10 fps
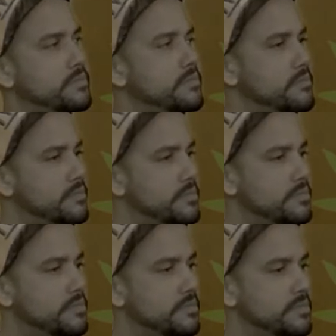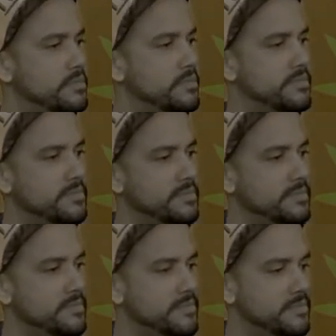
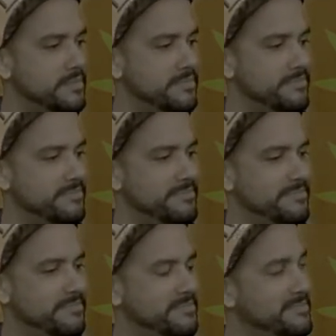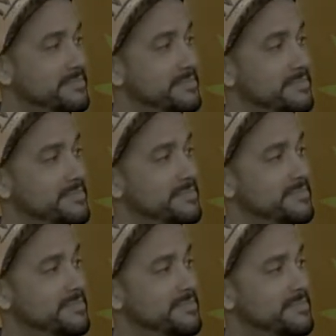
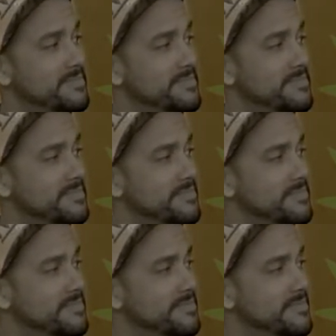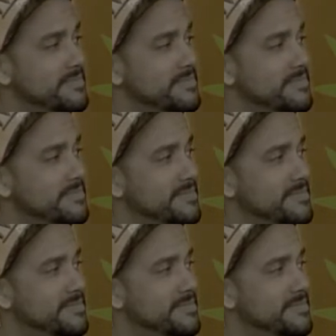No words are spoken by the person on screen.